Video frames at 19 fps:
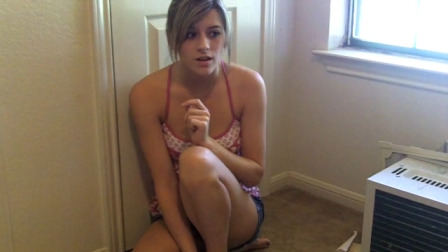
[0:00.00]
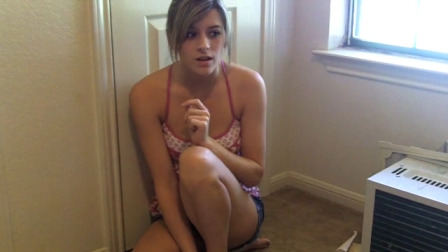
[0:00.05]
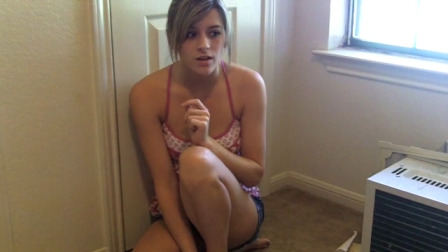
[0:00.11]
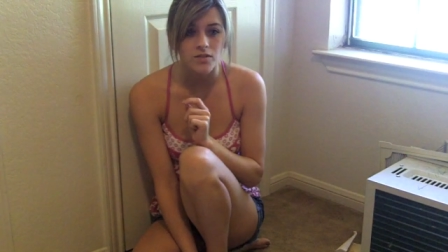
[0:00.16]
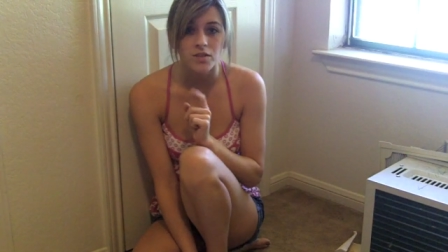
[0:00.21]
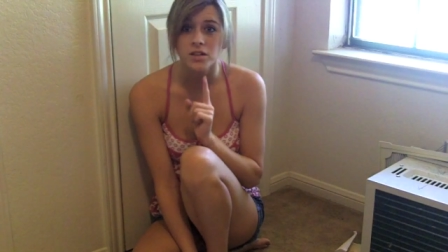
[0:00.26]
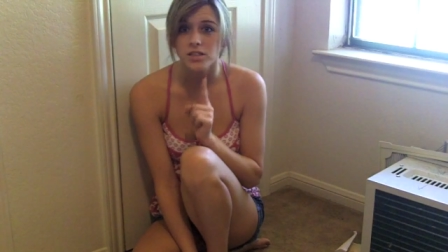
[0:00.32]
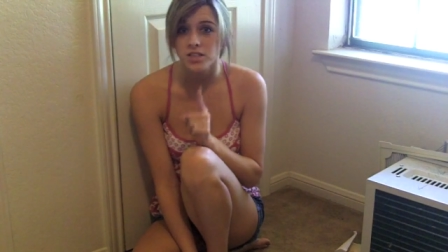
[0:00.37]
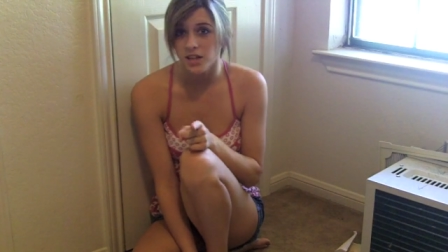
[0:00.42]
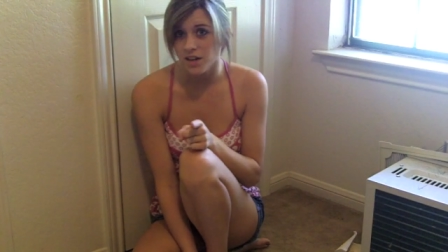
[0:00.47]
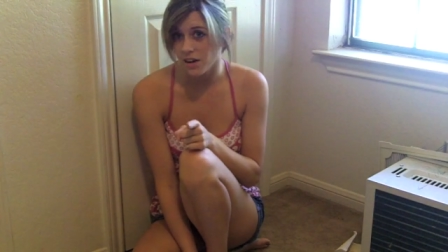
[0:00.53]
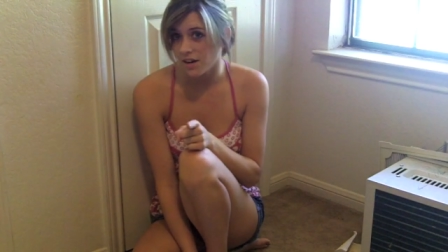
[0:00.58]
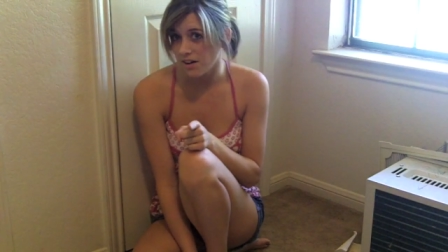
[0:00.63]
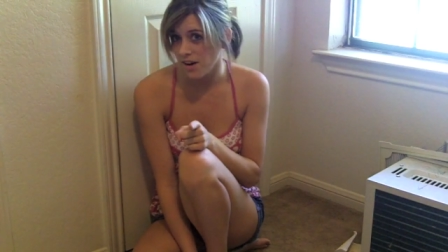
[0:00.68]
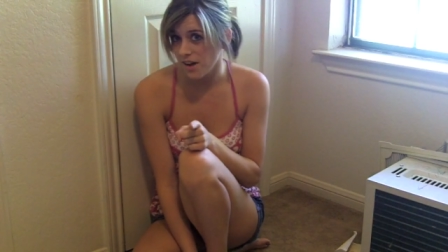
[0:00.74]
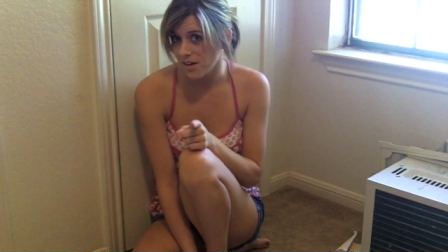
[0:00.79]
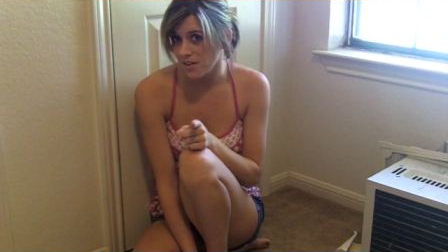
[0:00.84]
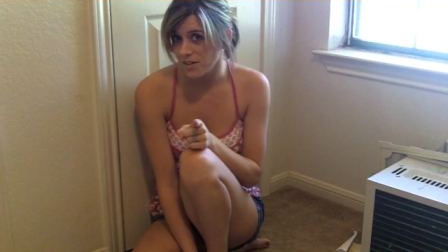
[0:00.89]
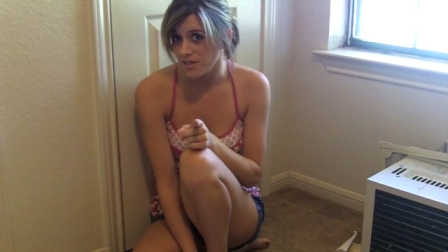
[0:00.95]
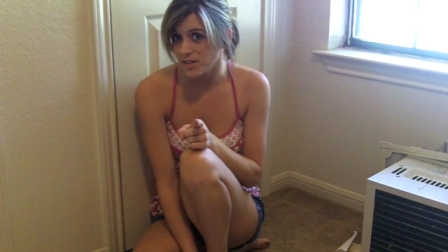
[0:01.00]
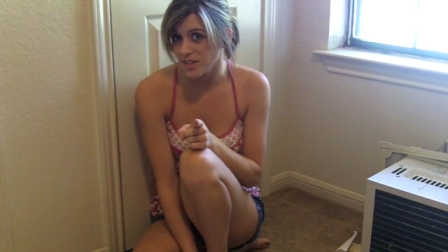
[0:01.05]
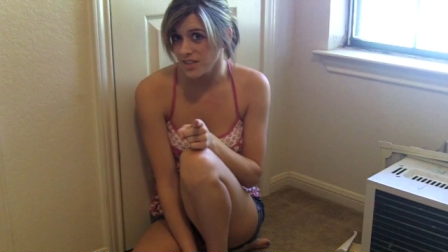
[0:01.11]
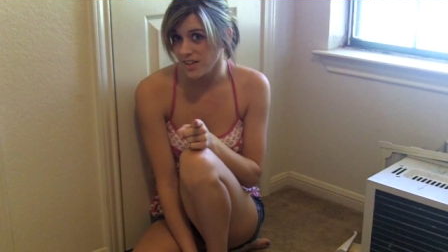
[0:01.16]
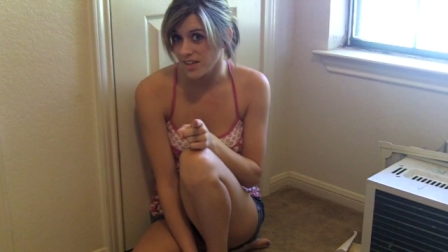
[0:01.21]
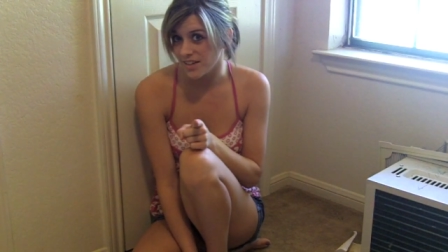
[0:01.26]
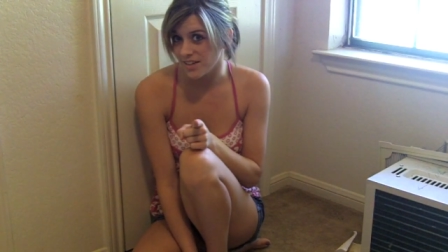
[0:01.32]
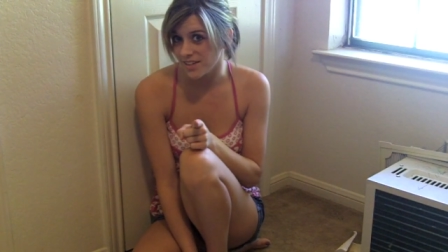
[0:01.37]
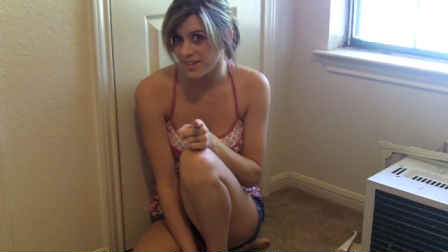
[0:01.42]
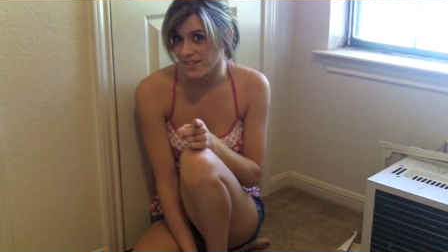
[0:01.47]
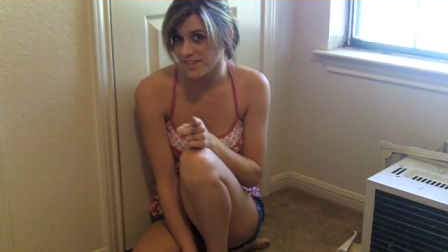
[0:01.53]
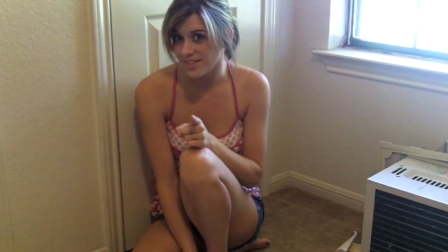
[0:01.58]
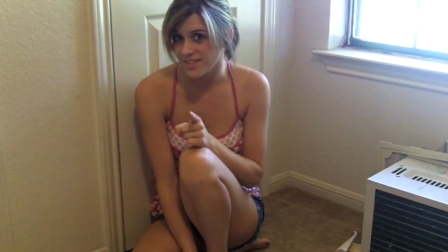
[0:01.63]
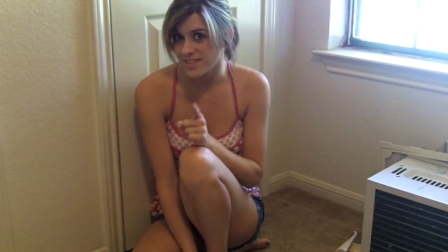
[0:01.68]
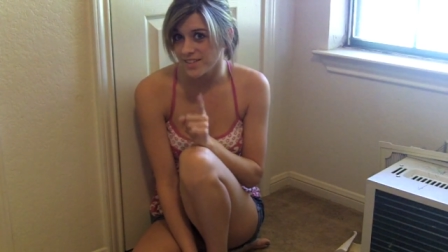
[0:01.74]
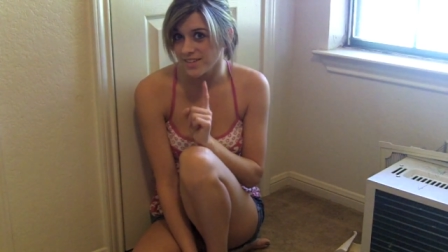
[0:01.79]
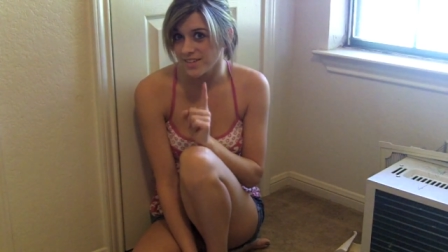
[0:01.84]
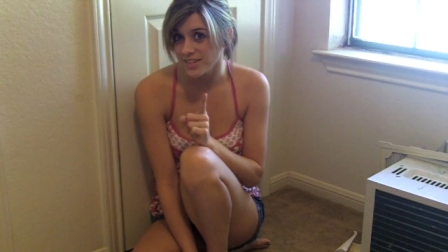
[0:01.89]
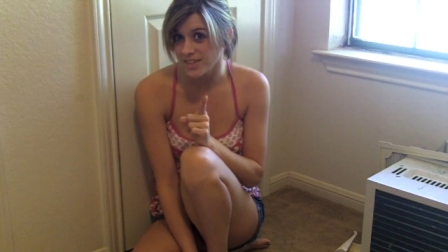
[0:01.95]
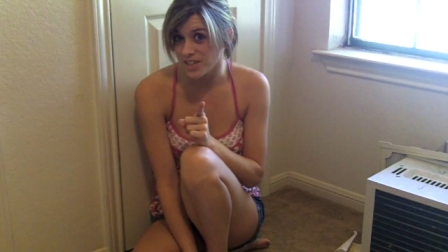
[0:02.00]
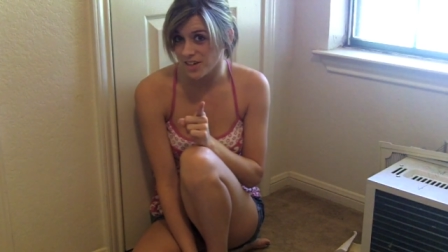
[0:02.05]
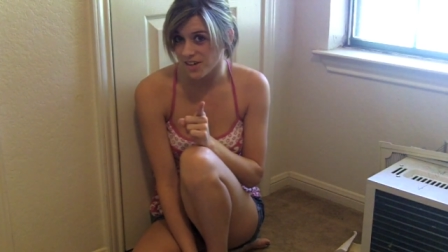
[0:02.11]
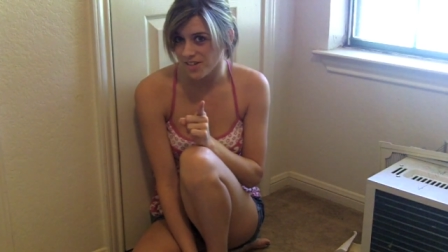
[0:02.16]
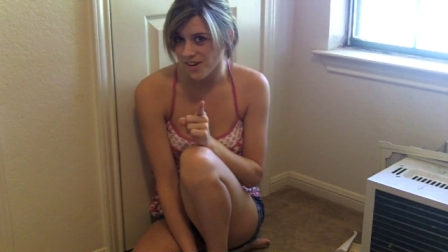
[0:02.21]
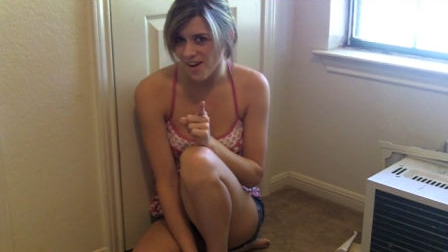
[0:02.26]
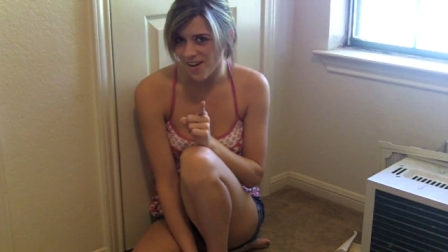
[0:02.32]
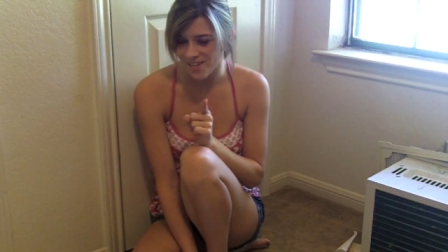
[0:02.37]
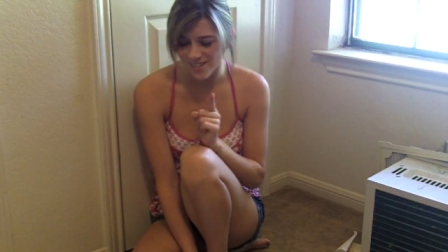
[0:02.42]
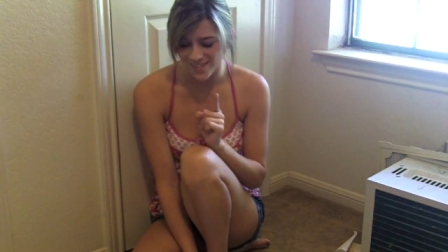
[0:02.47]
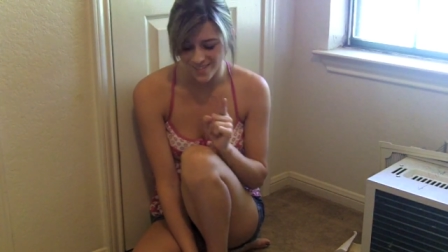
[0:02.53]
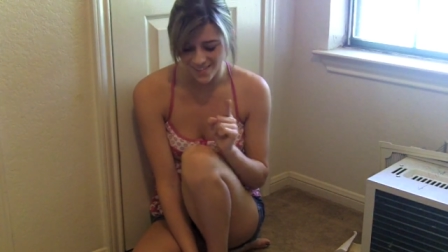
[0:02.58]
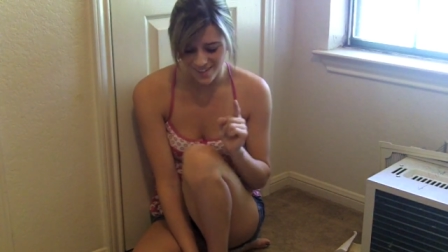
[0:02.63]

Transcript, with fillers: if you go check her out, you'll see it. So go check her out.